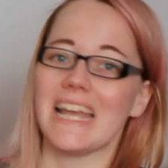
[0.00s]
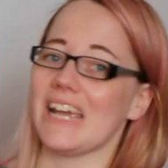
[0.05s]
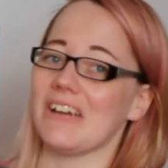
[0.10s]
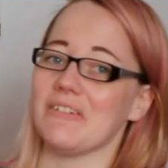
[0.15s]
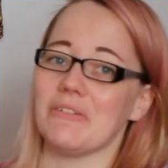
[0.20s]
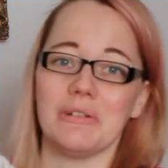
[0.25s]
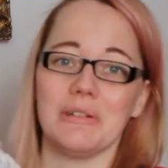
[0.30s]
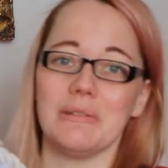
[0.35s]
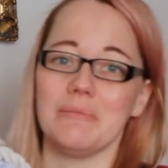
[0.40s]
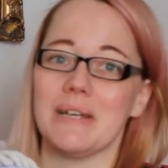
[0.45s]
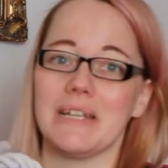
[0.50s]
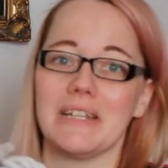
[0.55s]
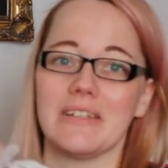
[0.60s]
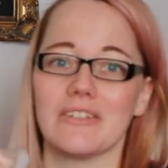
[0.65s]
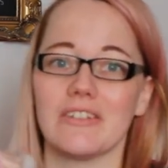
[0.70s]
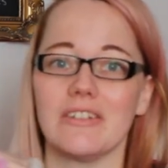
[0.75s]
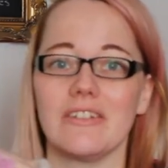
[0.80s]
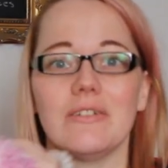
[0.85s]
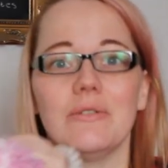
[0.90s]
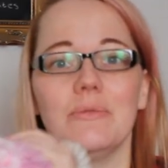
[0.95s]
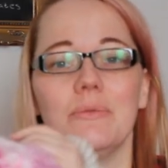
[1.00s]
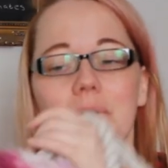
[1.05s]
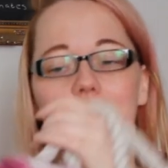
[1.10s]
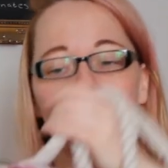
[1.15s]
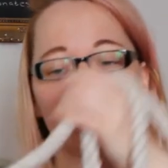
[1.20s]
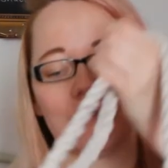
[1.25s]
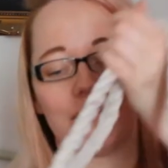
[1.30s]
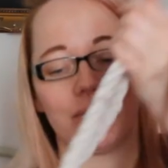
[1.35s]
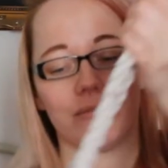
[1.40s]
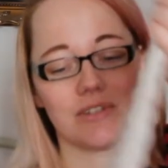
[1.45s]
I only managed to do
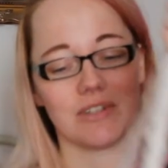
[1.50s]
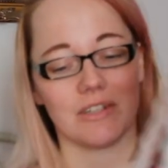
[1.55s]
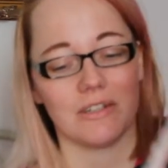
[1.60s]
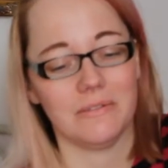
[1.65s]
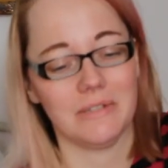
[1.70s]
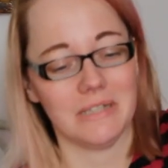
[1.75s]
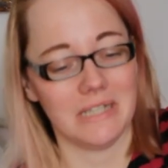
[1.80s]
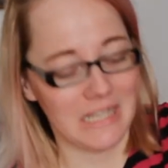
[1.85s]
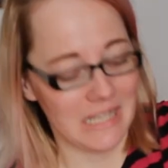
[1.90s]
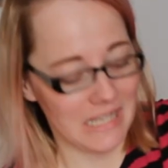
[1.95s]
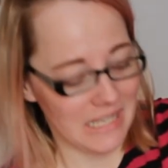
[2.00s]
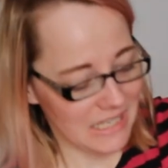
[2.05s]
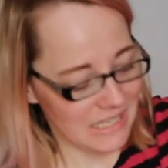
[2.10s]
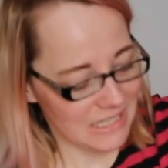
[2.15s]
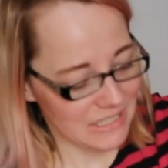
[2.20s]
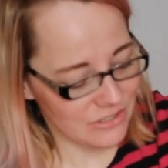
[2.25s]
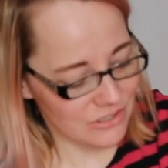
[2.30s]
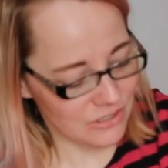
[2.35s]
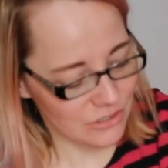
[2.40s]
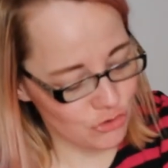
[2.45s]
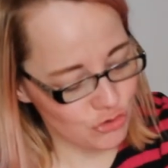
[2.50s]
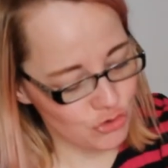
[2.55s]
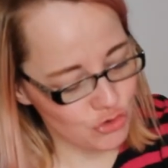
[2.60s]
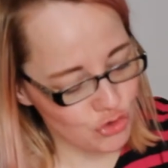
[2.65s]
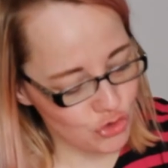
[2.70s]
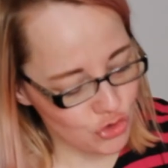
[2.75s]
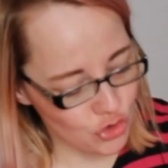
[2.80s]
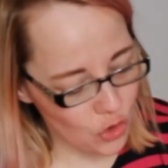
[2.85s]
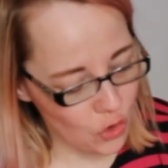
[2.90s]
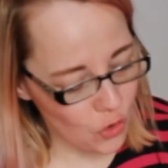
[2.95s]
one round, so it's just
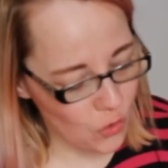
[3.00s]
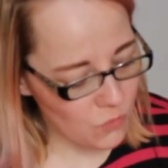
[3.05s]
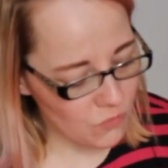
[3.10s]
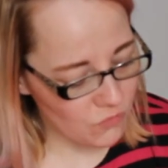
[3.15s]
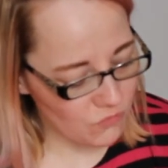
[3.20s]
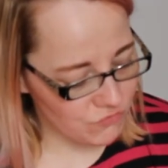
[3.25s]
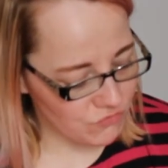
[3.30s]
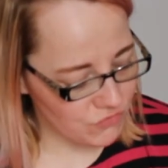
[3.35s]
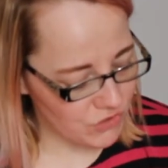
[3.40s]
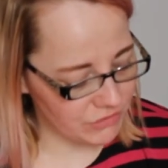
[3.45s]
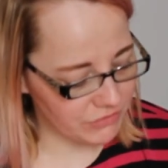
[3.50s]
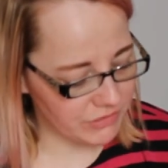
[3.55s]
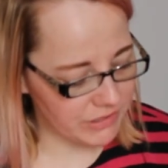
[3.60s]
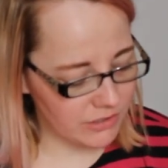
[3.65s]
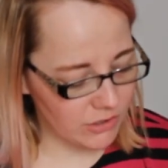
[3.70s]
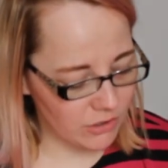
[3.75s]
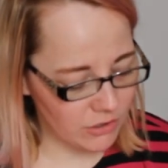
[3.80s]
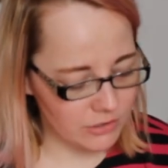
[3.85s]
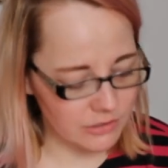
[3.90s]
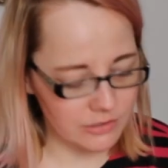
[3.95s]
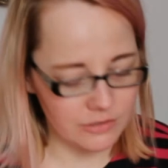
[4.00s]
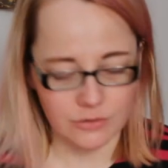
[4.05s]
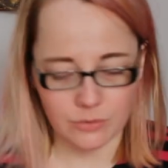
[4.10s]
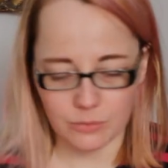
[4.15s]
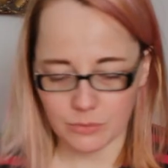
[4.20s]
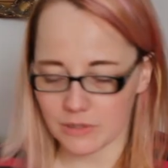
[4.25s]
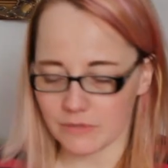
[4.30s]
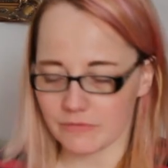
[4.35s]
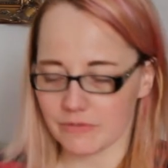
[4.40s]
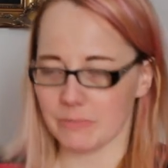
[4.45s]
so very hard
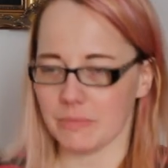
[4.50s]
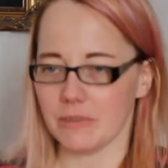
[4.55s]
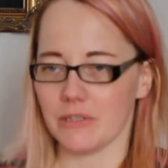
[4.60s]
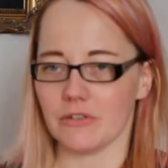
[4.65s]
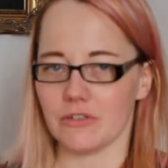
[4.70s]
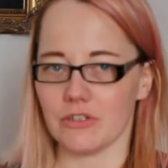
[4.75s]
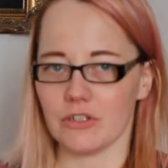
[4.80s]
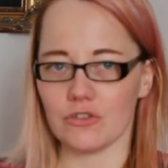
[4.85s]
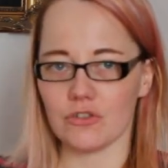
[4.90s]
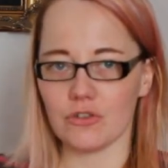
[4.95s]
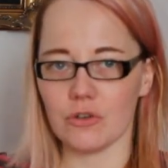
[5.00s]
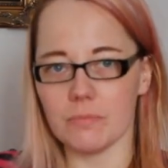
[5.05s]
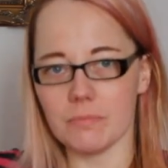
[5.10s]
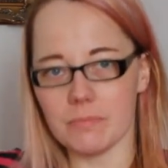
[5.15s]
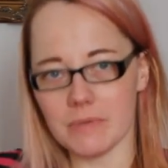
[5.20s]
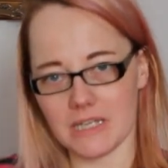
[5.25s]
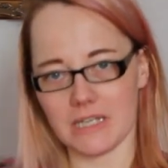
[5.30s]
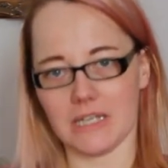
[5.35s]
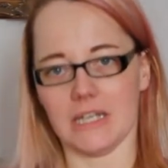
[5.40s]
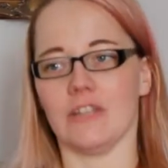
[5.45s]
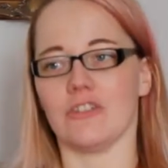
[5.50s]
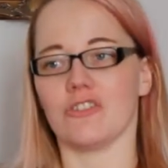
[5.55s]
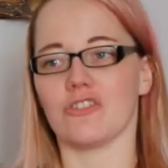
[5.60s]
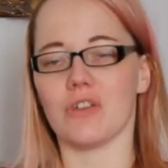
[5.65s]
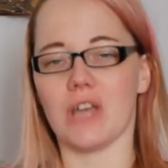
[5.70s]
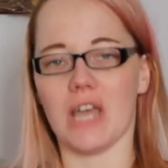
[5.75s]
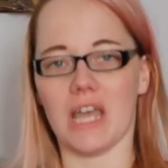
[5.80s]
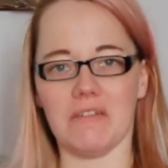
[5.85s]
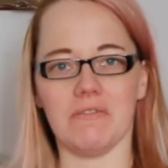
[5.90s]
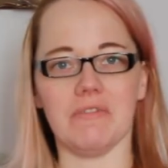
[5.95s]
to work with because it's so big and
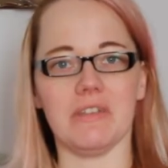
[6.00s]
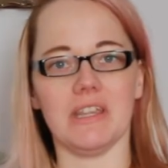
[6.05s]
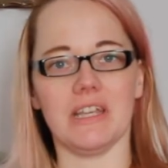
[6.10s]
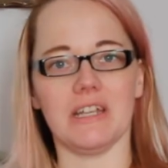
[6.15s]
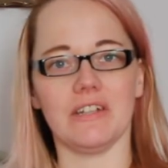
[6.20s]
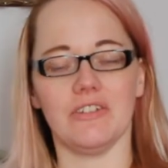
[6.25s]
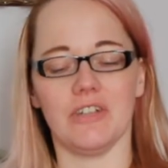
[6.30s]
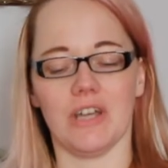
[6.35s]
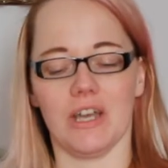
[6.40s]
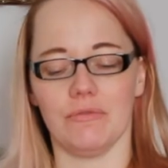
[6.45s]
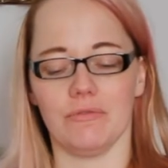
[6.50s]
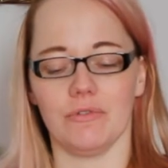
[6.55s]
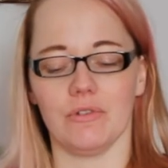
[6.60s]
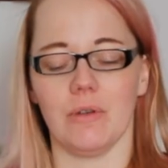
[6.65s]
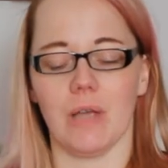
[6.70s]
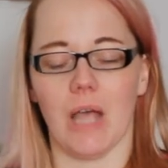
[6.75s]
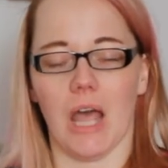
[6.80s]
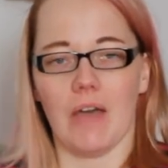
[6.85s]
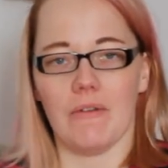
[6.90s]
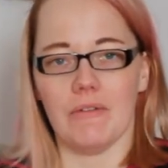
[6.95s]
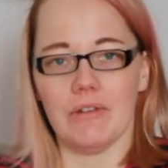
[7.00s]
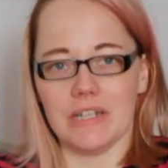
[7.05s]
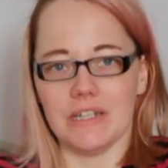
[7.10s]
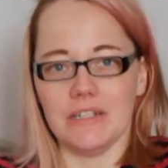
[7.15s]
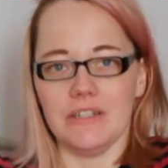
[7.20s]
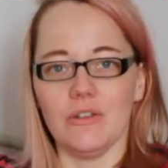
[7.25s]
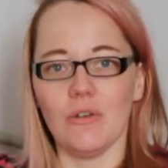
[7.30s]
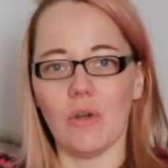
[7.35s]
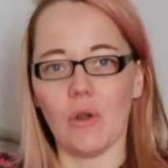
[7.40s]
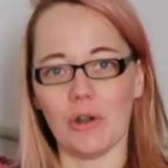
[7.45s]
so heavy that you have to have it
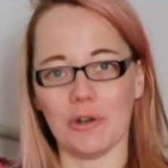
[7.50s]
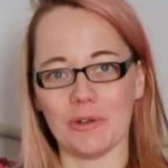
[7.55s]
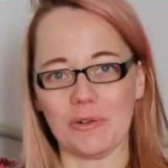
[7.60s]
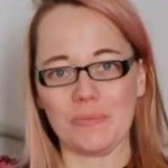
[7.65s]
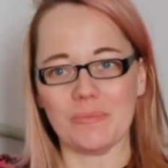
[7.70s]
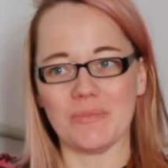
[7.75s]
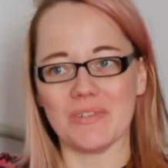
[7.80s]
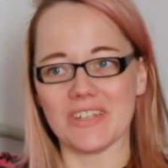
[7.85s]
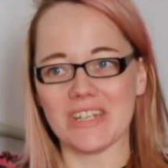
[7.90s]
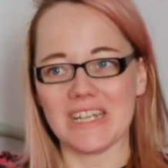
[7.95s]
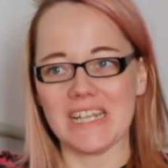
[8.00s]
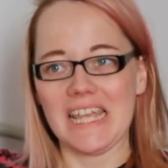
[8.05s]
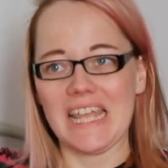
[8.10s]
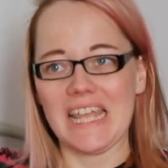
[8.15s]
in your arms.